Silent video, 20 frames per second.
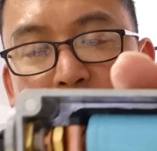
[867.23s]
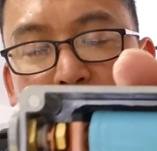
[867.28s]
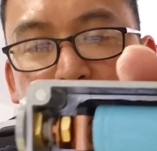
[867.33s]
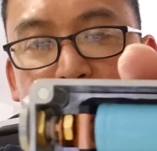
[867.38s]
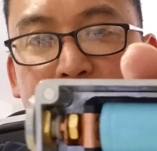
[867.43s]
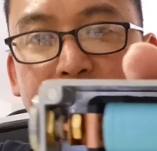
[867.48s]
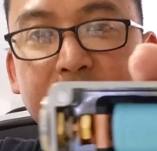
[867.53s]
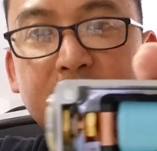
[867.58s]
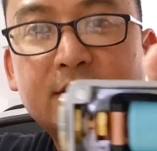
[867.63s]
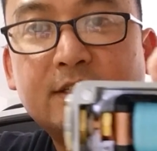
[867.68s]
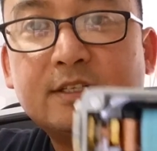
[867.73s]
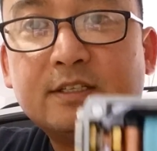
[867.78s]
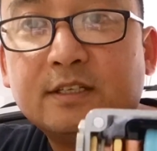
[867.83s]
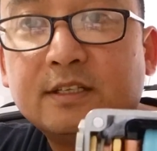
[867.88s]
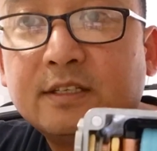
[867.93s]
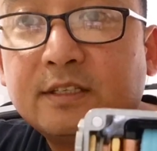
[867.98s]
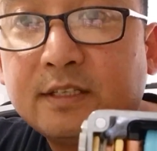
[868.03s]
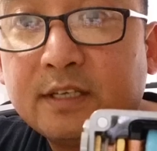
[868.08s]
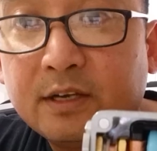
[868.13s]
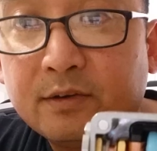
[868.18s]
again, this is
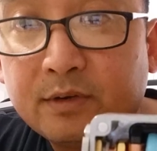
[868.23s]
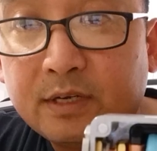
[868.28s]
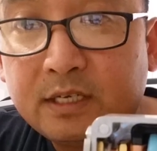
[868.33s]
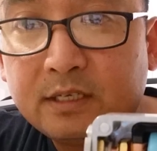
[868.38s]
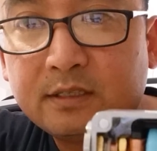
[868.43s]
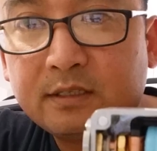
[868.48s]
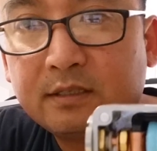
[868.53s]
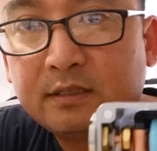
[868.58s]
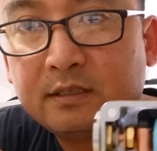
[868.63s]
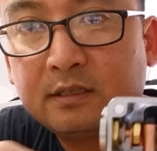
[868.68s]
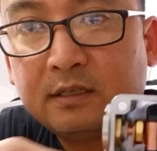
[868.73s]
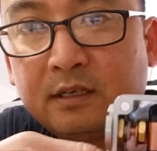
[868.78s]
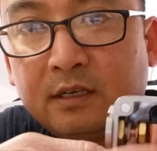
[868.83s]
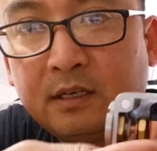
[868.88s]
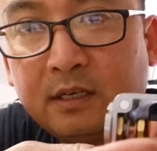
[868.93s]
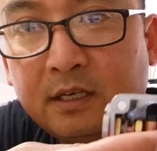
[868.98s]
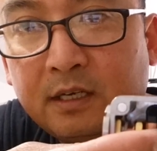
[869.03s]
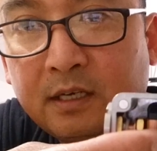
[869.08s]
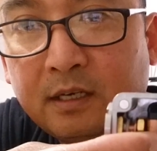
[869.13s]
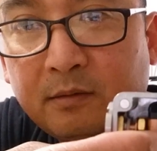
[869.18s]
in series.
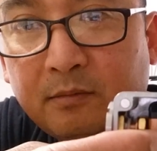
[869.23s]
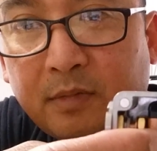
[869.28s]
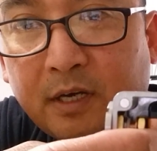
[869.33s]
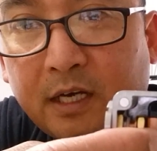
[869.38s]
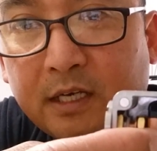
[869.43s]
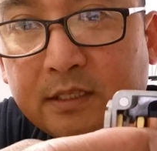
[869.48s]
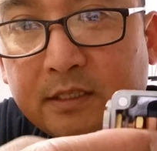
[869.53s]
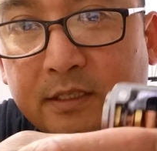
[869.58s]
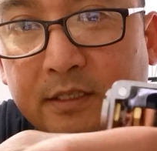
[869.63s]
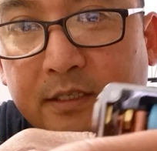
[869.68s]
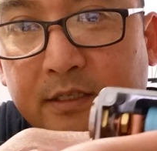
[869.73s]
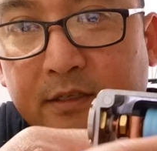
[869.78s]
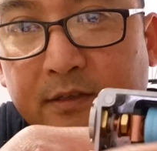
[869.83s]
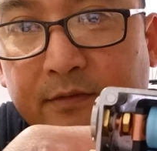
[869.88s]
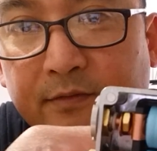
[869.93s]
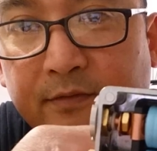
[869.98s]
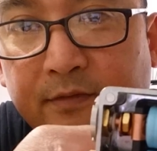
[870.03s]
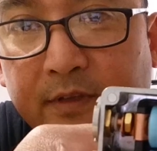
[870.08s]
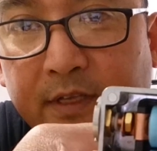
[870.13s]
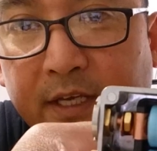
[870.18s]

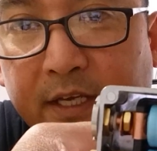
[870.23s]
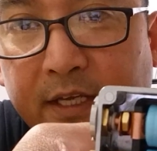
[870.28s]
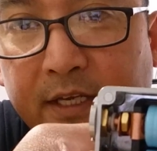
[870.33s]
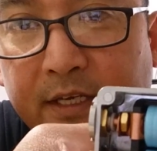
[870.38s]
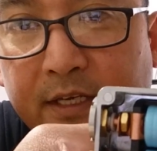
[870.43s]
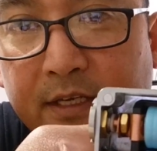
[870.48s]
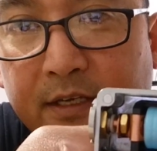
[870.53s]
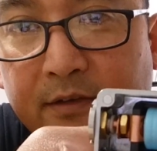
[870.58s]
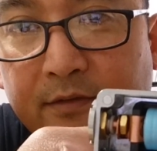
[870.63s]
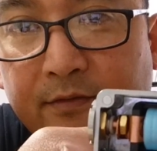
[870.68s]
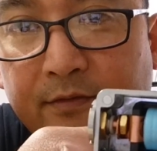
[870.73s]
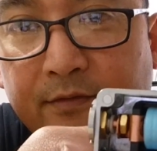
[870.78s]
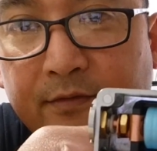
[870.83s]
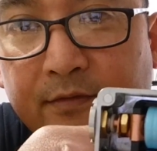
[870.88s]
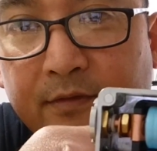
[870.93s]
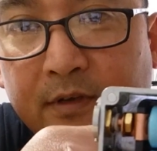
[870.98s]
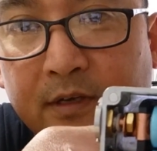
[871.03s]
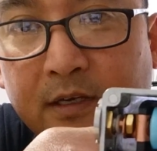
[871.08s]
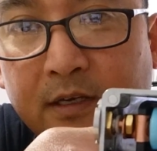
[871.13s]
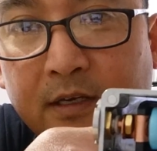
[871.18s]
Positive, negative,
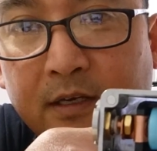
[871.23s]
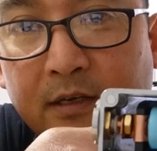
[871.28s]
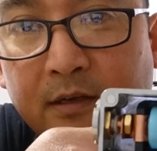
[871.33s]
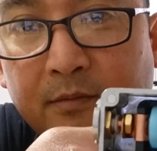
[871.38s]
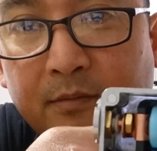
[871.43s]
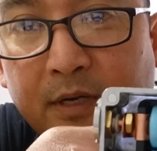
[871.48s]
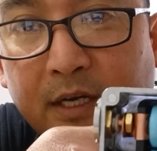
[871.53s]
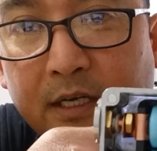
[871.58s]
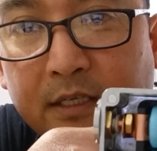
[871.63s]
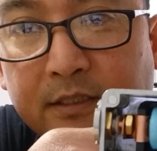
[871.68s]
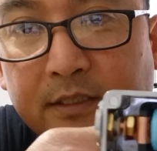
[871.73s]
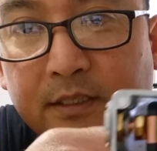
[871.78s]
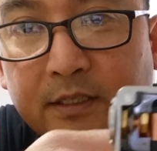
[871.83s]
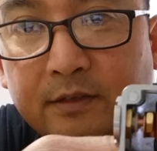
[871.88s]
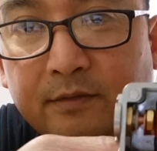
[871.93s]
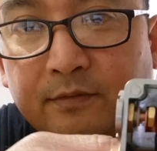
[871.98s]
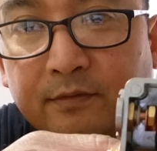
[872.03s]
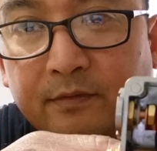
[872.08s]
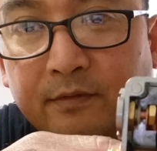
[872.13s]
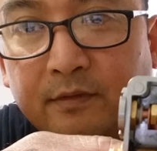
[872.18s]

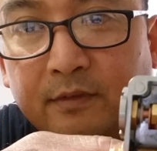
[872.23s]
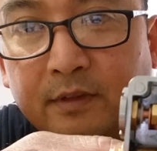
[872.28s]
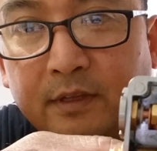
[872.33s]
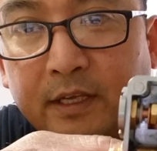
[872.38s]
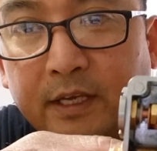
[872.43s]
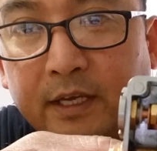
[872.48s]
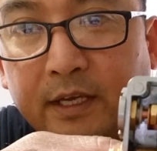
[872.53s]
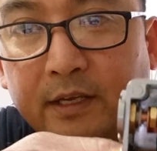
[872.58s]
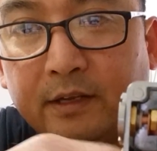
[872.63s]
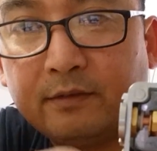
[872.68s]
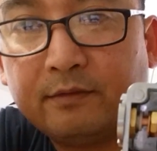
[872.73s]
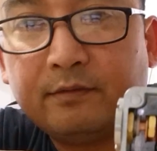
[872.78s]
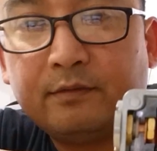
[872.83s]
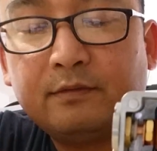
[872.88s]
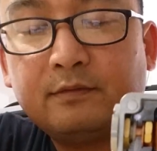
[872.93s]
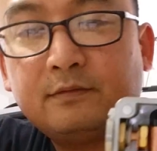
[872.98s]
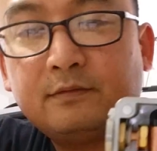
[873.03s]
positive, negative.